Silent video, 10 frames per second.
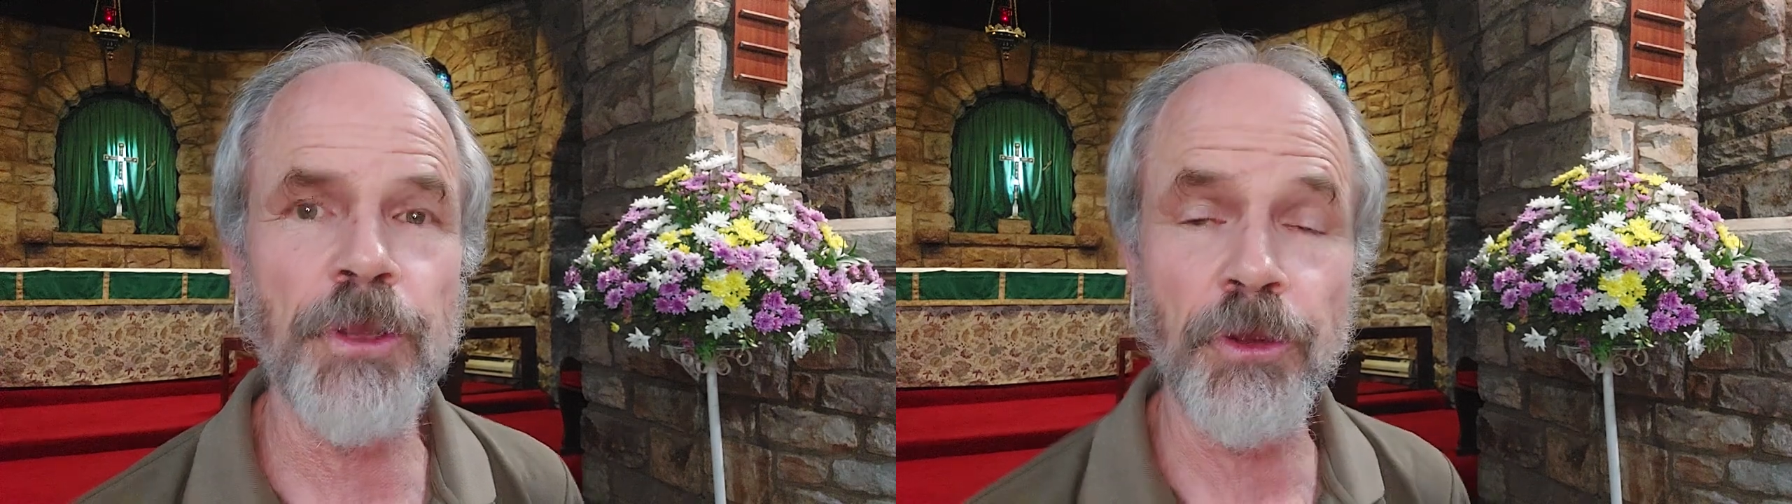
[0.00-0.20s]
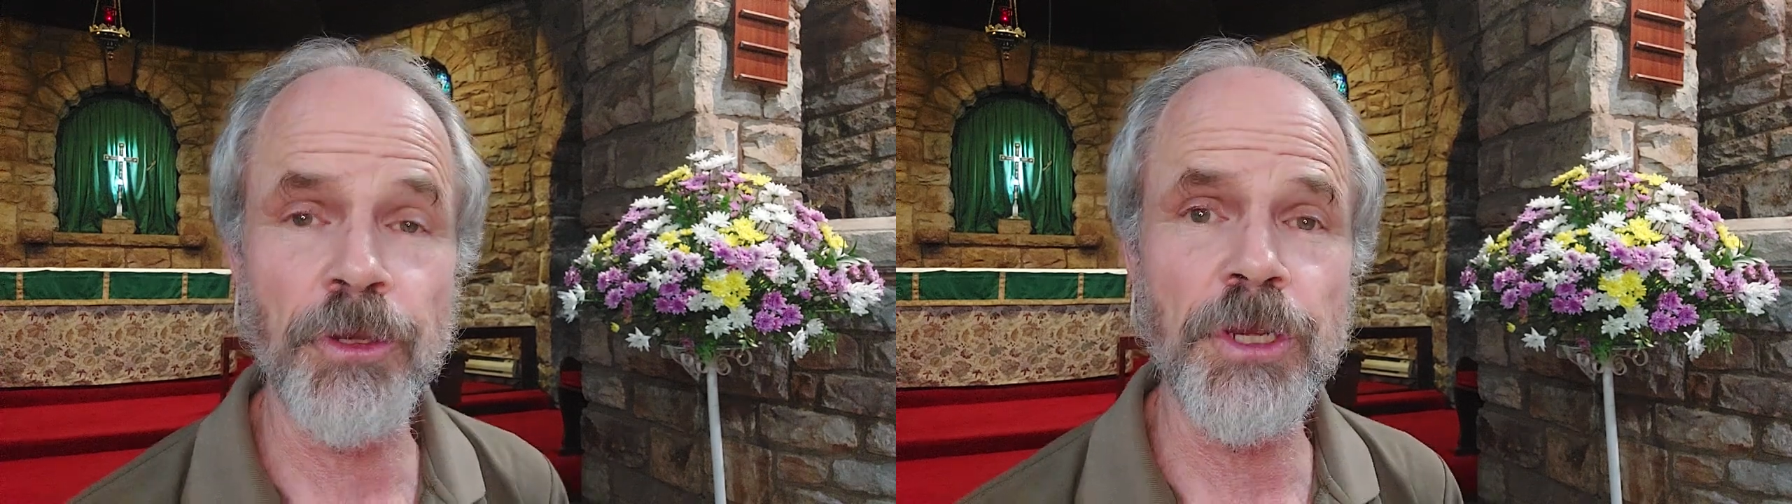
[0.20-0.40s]

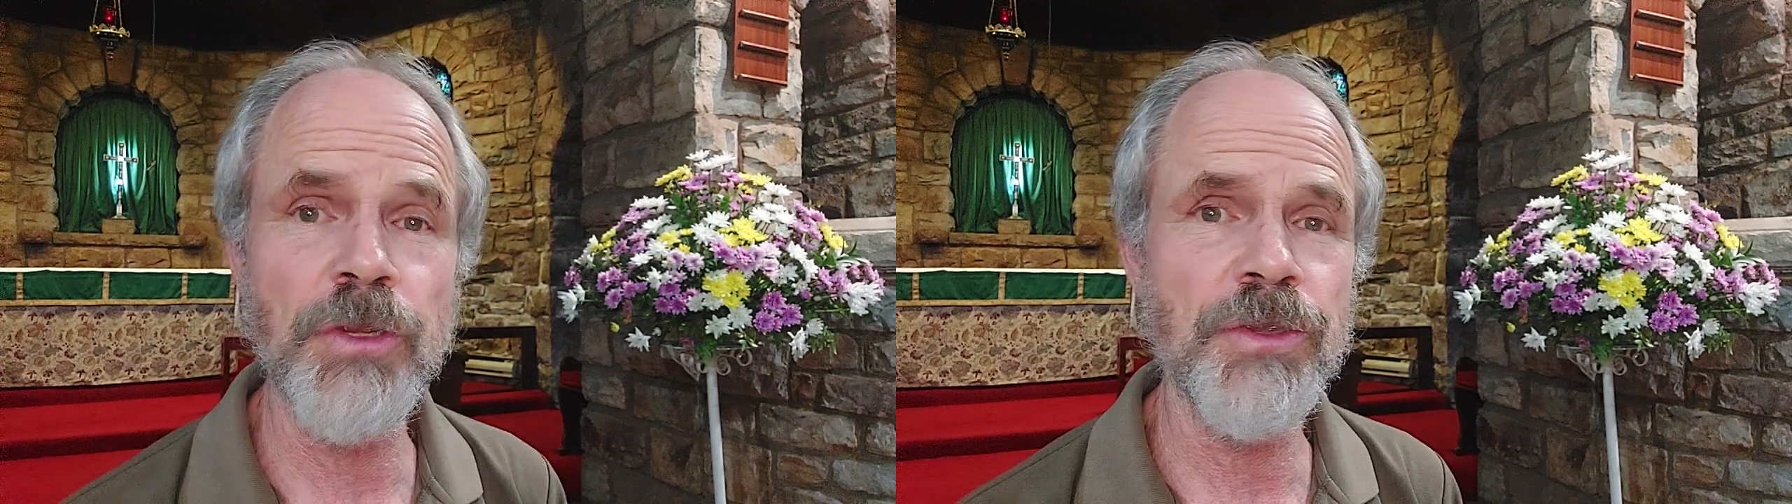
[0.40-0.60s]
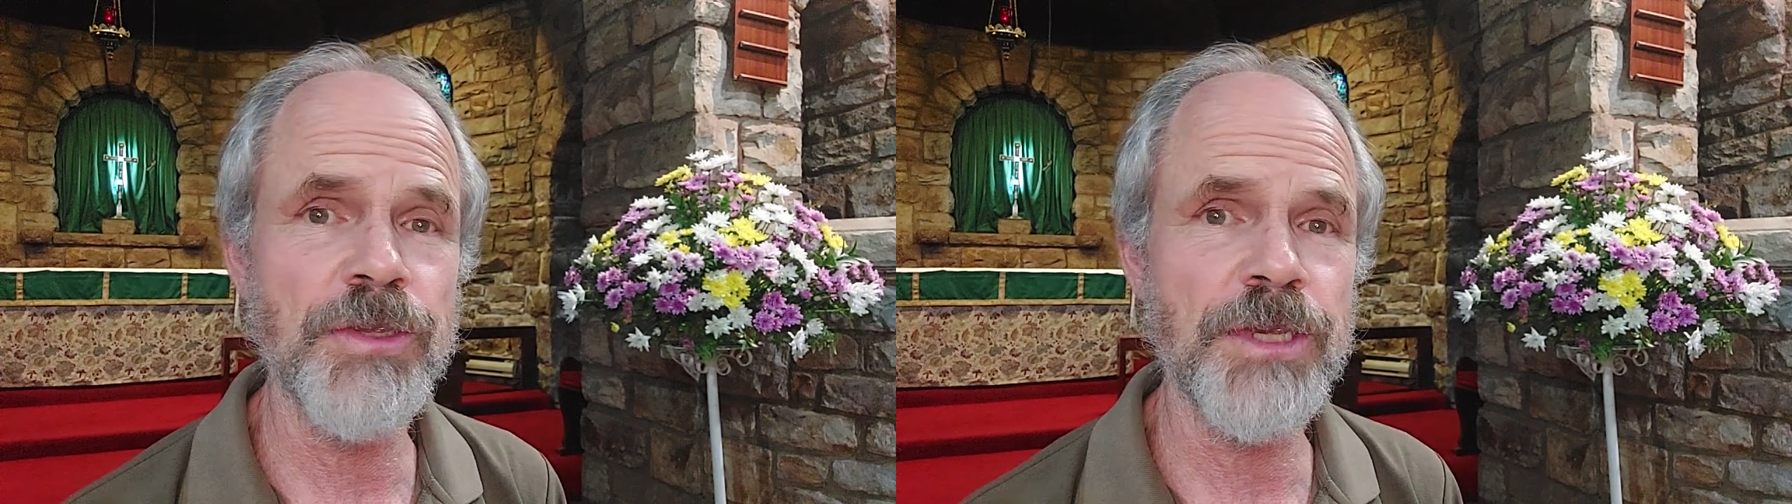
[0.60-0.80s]

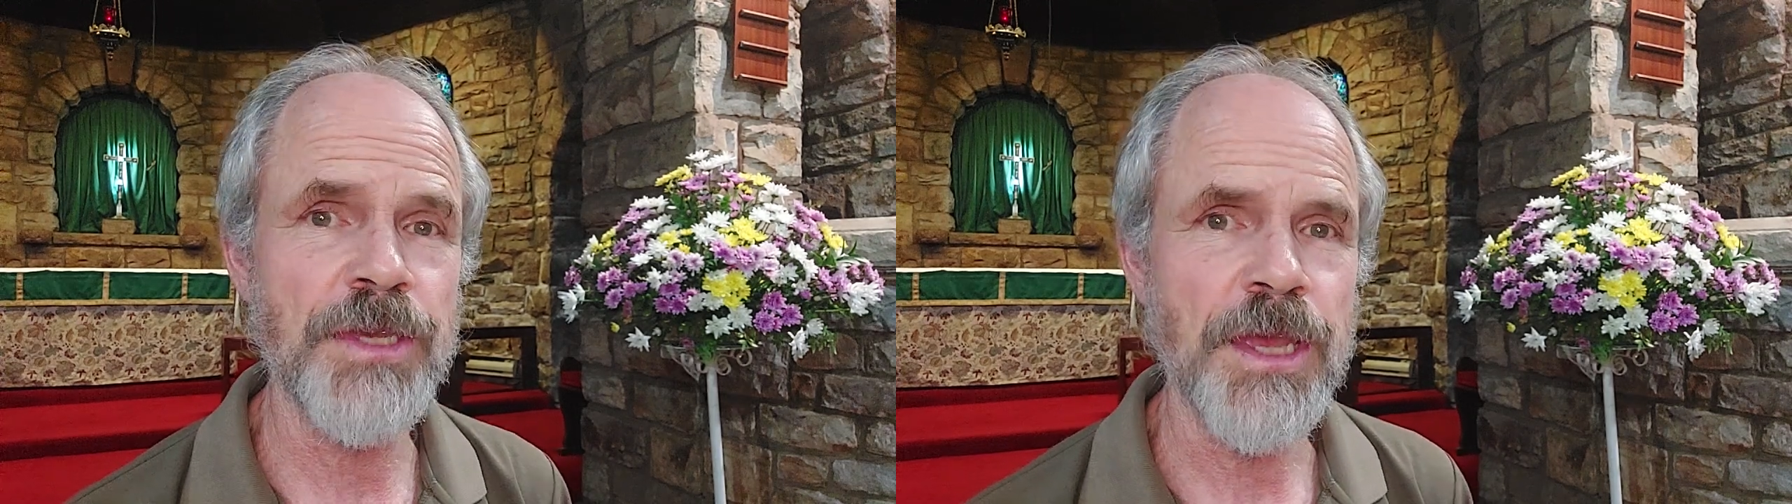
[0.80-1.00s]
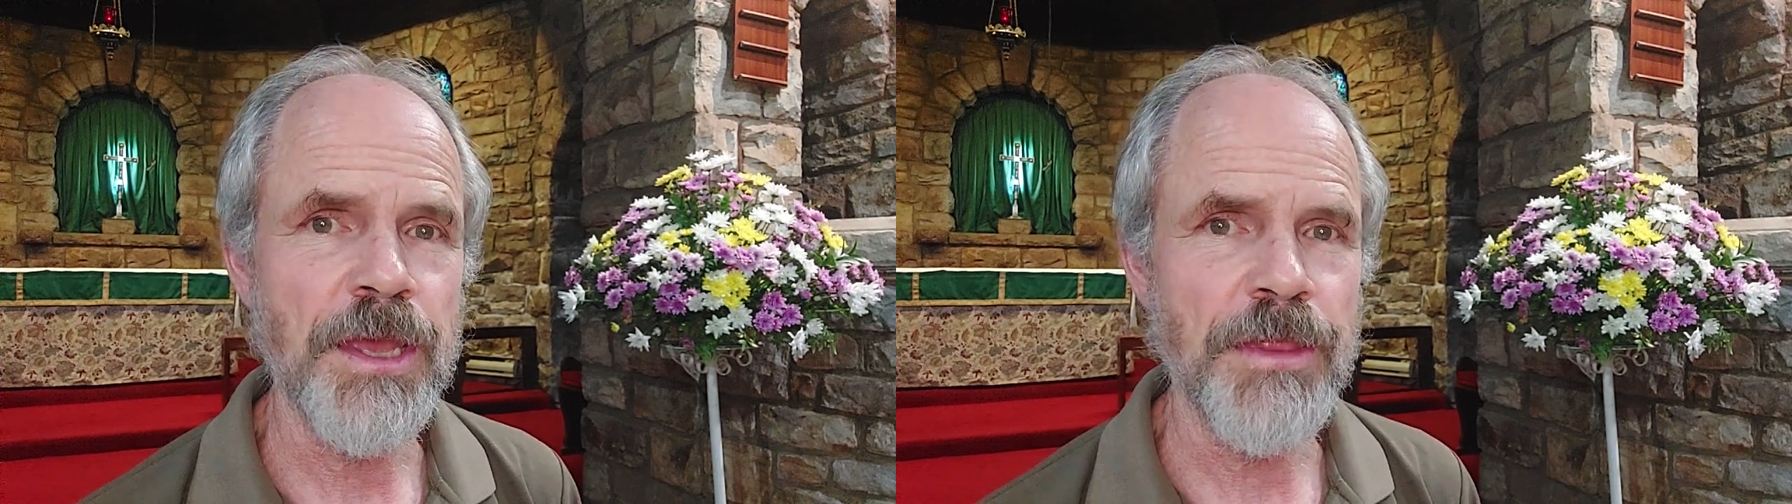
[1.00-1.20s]
Continues and
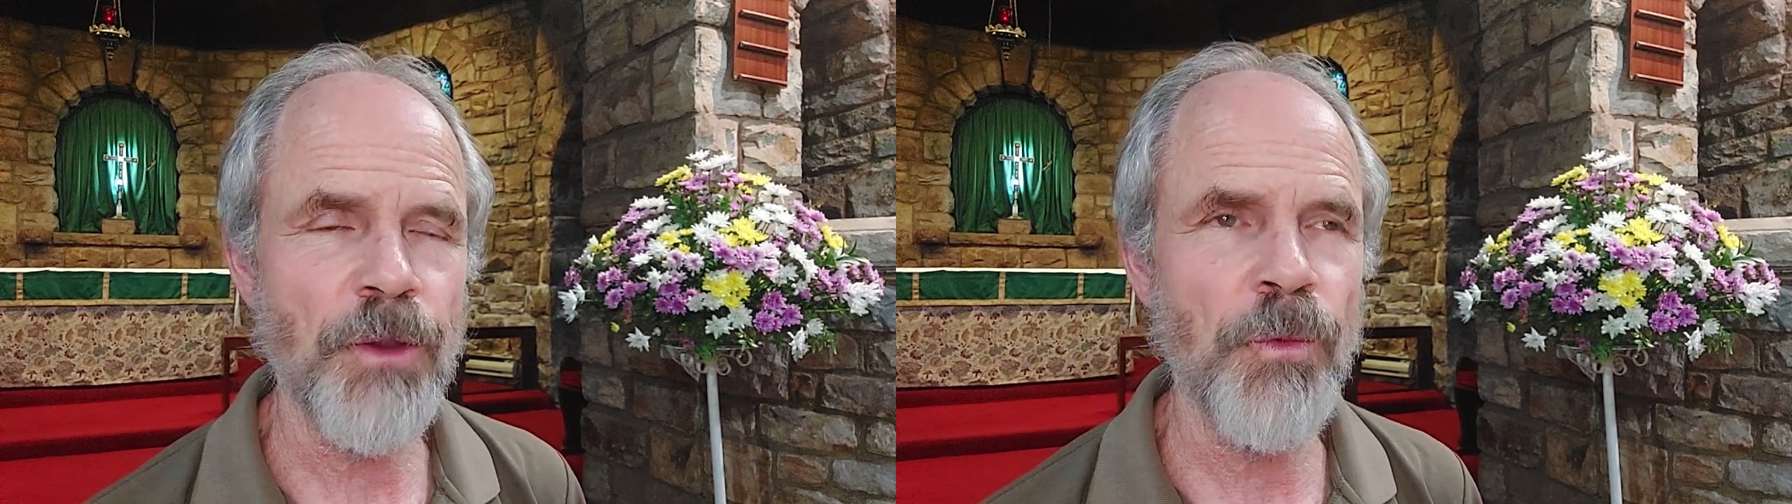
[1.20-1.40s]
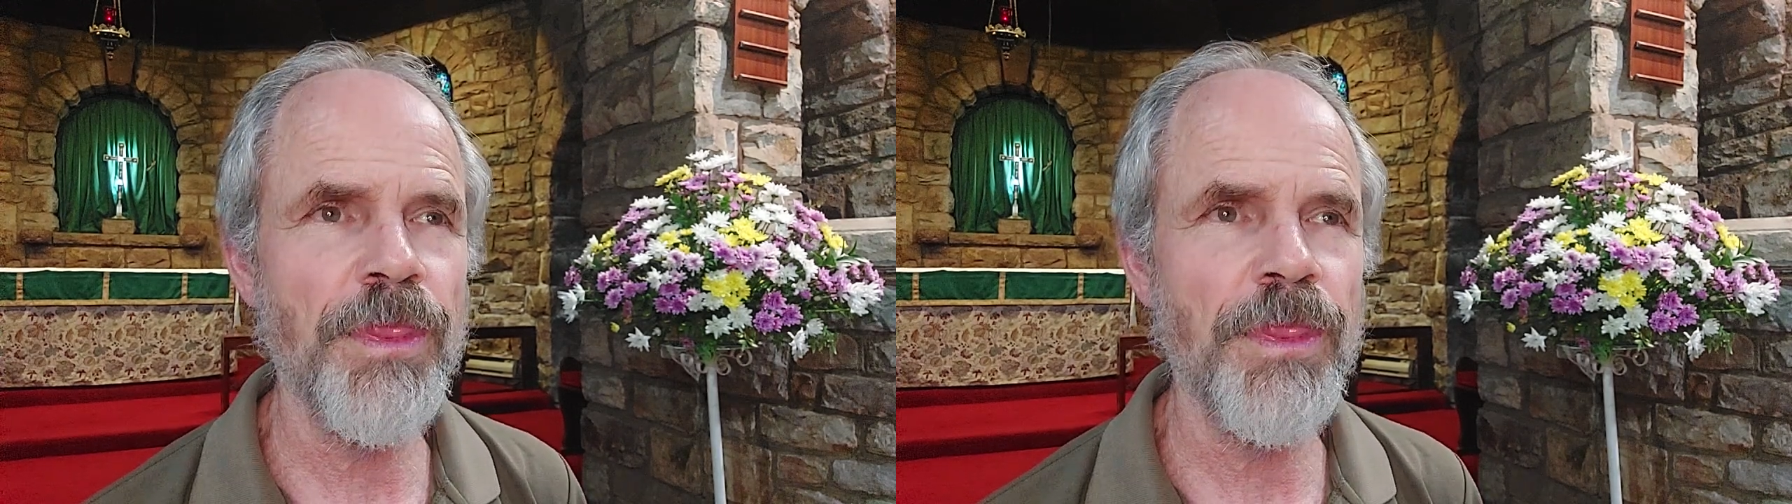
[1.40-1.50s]
says that